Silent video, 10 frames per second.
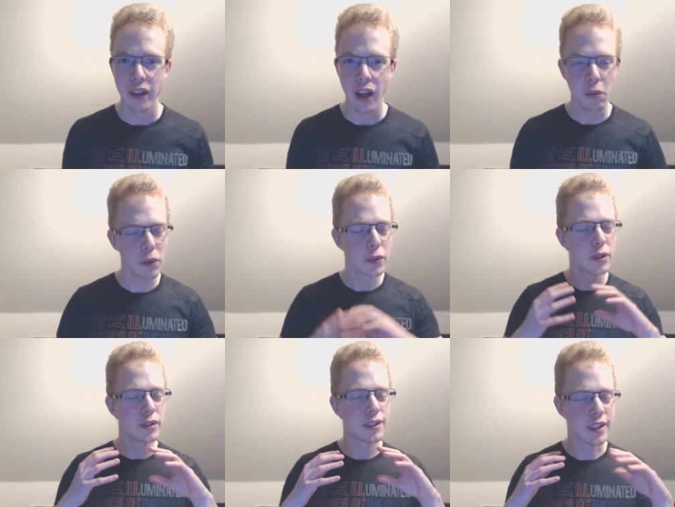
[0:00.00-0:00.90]

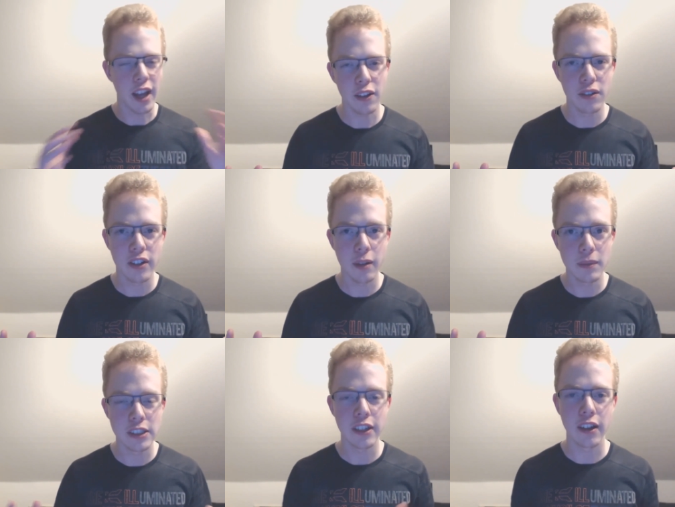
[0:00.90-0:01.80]
However, the castle
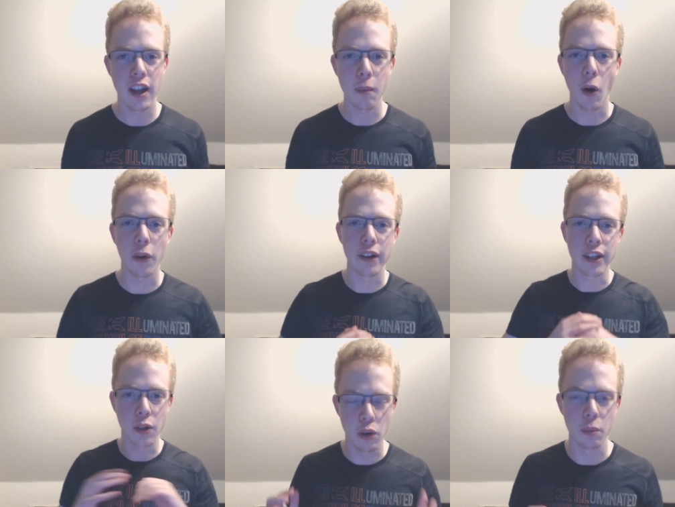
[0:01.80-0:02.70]
segments in the game are
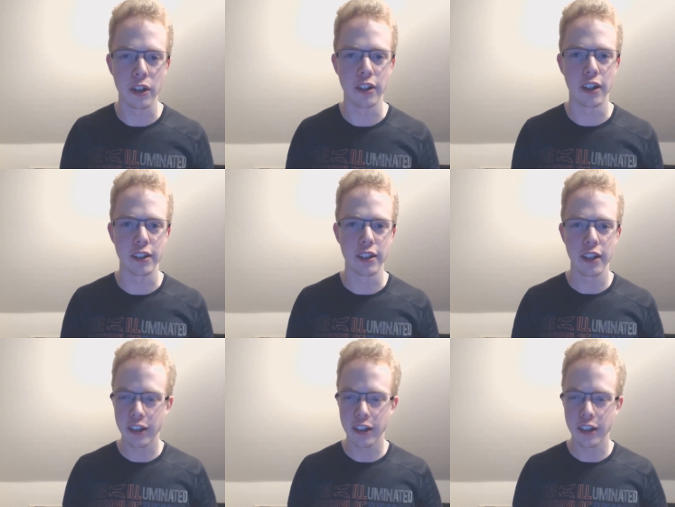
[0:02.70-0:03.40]
incredibly done.